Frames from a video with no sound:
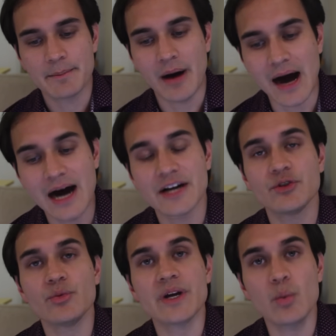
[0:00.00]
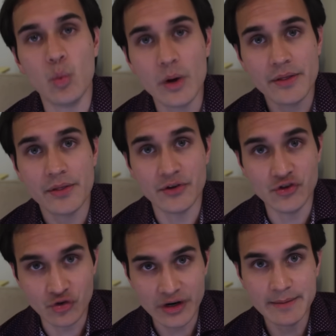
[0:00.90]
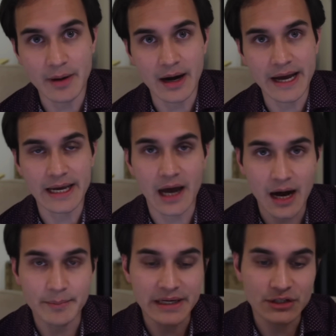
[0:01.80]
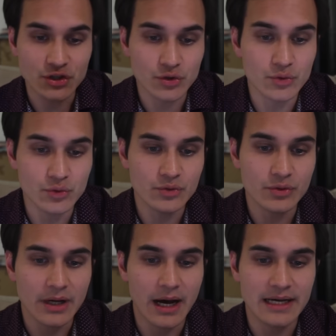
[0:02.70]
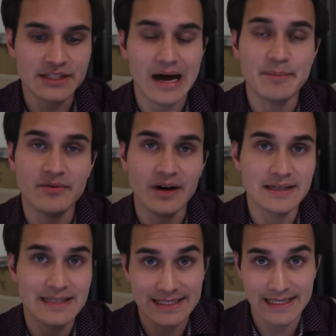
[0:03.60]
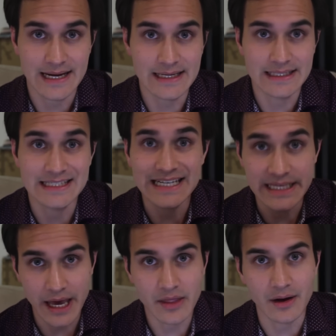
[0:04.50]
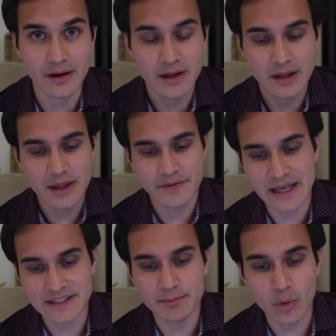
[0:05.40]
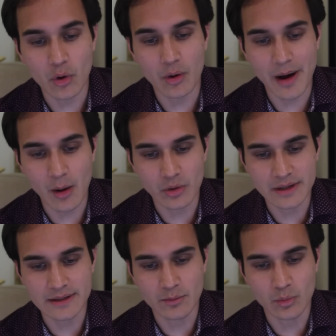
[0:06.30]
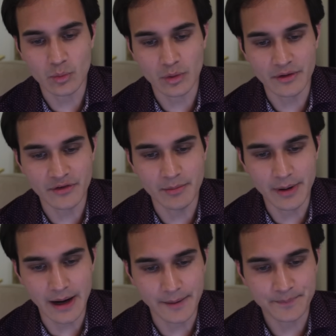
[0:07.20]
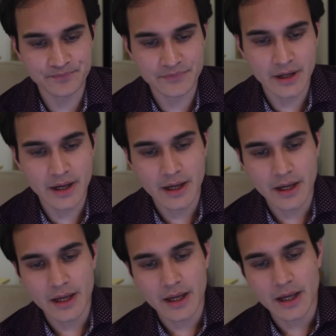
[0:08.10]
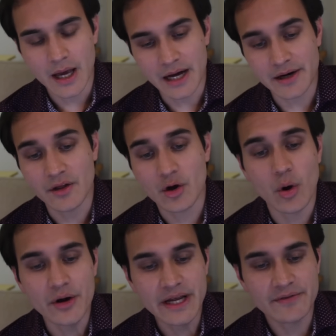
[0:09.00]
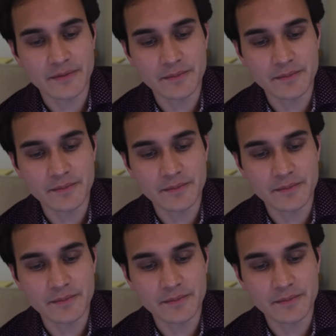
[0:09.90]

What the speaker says: partnering with the dreamer and coming to a type of understanding together. That's more about what it's about. Another quote here